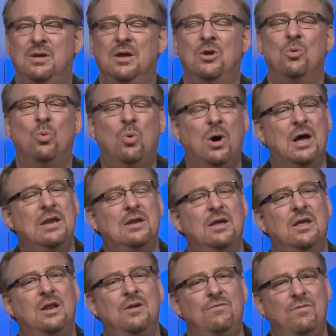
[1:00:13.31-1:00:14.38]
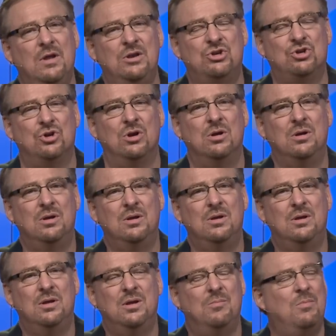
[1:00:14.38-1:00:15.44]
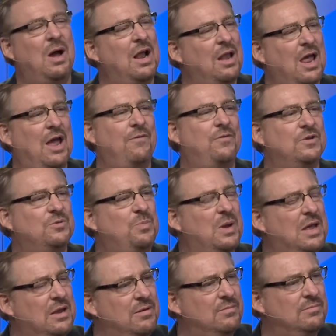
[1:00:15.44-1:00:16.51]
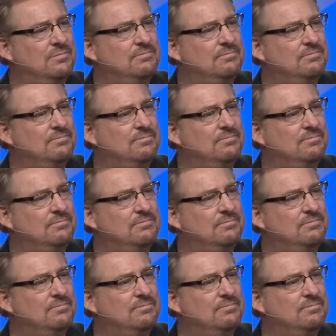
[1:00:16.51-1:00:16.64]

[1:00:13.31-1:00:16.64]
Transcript: And what an adventure my life has been.